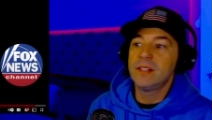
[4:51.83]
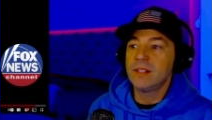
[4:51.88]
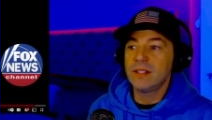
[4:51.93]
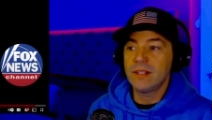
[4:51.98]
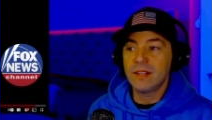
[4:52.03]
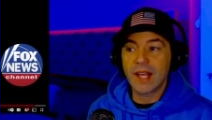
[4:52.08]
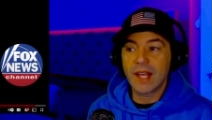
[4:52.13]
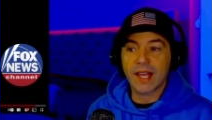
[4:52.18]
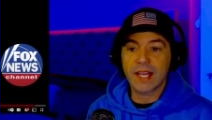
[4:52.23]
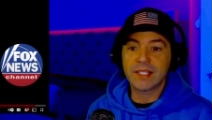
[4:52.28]

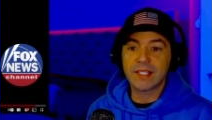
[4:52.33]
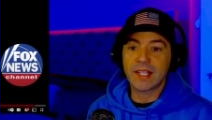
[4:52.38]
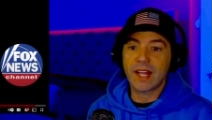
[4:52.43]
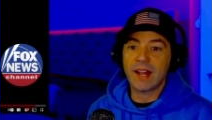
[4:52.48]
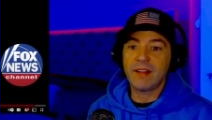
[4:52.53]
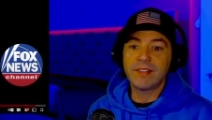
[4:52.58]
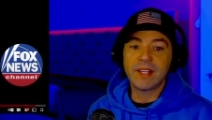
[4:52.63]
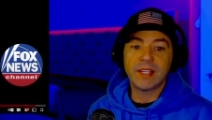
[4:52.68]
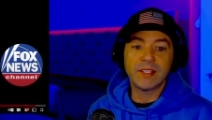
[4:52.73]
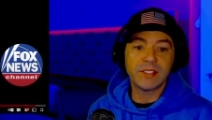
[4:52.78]
Like I
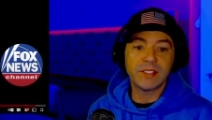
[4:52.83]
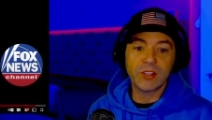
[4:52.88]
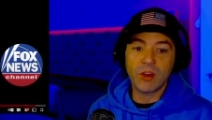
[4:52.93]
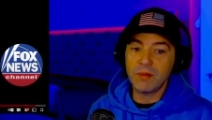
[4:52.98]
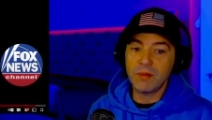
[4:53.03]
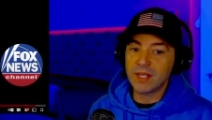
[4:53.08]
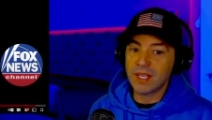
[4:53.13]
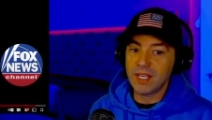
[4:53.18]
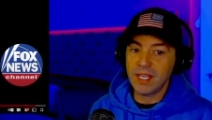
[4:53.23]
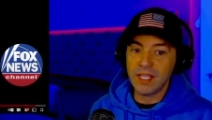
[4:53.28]
said, I've done the
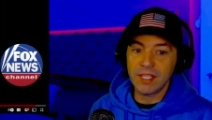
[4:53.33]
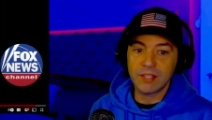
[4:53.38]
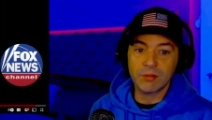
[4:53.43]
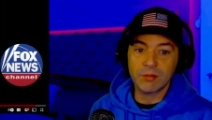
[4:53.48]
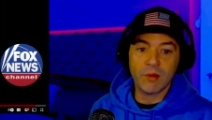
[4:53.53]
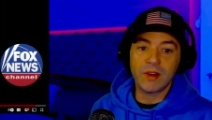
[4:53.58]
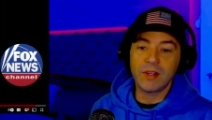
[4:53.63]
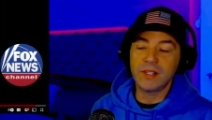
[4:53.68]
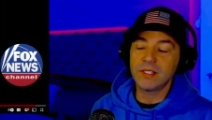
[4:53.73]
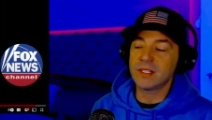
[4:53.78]
Toby Keith
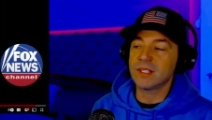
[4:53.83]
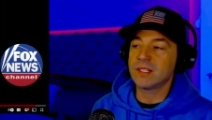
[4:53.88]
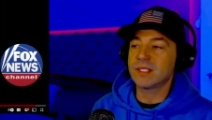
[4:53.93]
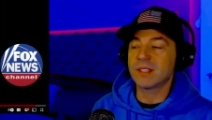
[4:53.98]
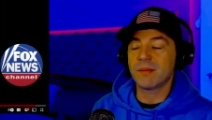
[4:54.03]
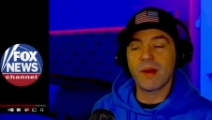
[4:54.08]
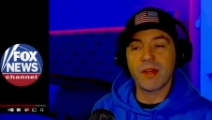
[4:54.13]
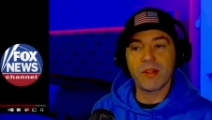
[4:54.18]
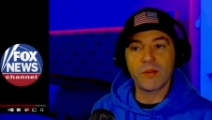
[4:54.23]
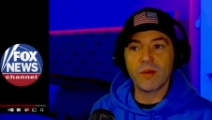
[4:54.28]
ones
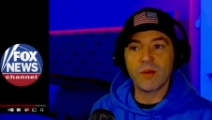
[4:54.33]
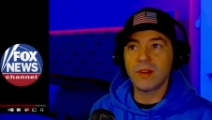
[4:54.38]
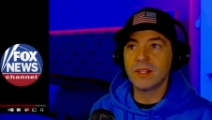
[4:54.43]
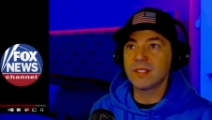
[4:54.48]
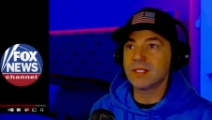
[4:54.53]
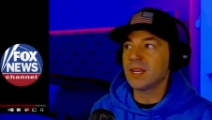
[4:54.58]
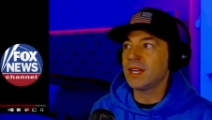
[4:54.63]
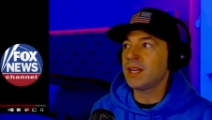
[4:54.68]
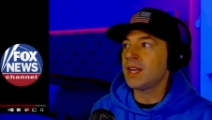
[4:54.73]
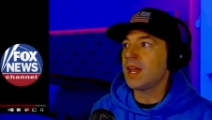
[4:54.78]
and some other
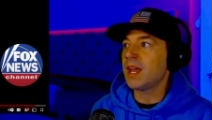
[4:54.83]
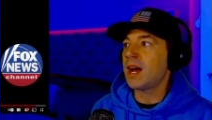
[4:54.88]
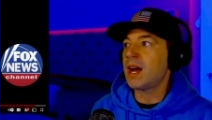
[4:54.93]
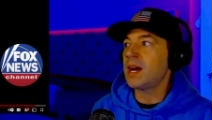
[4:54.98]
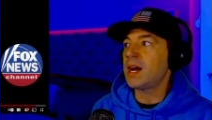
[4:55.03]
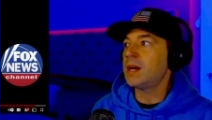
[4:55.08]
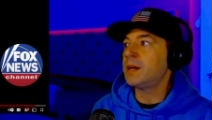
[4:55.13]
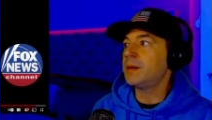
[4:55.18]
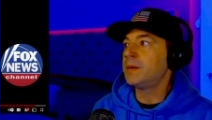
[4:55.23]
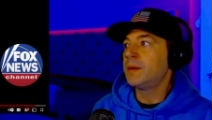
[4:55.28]
ones, and
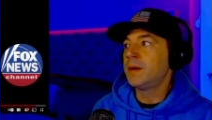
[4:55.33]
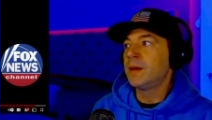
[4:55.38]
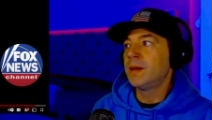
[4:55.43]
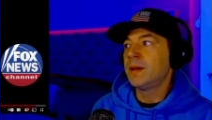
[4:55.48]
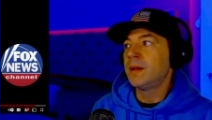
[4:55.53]
man,